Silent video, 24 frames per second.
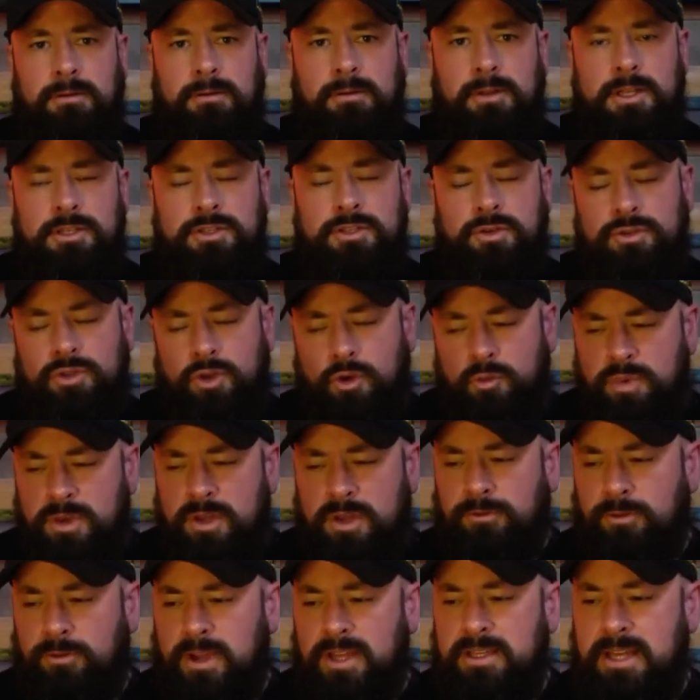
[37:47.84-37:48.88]
And so don't be
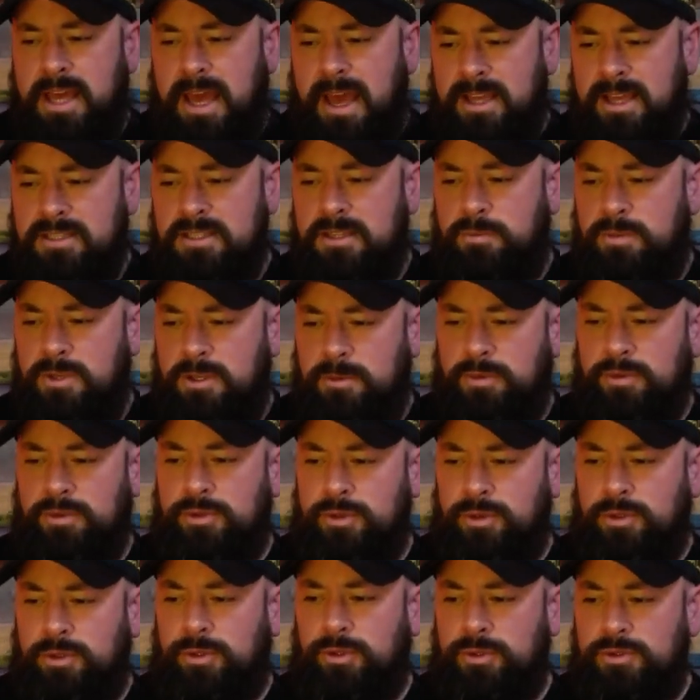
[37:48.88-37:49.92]
afraid to ask the people
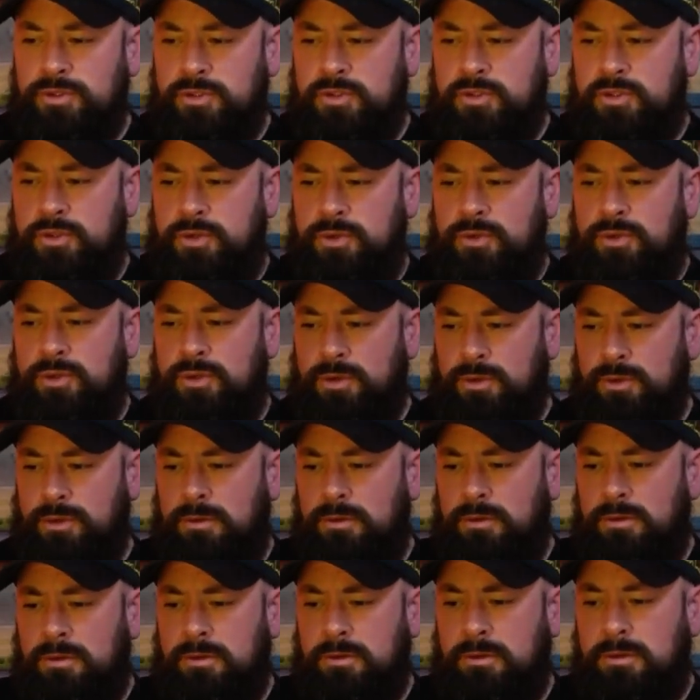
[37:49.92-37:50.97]
that are closest to
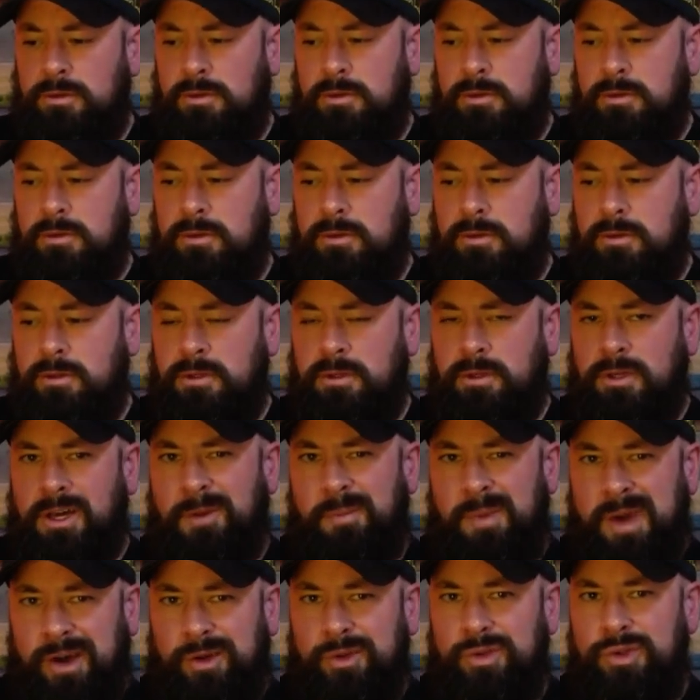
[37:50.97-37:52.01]
you
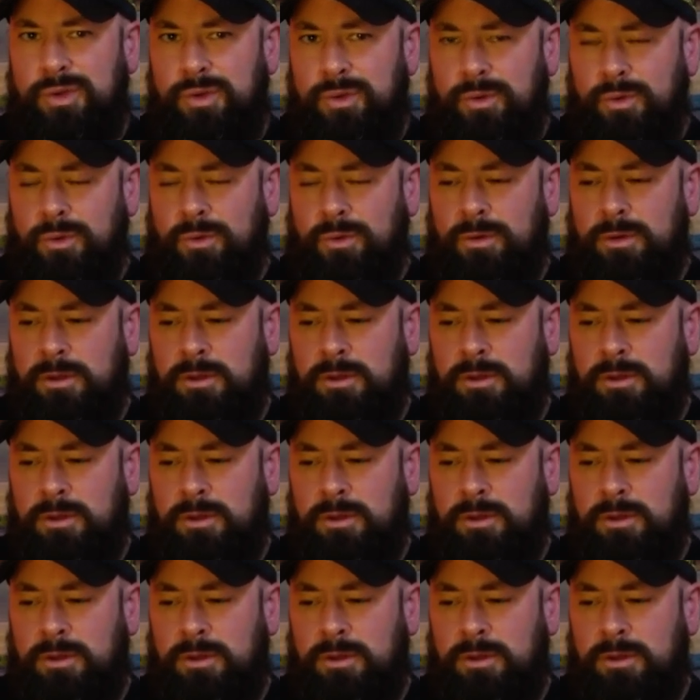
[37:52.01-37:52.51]
about you.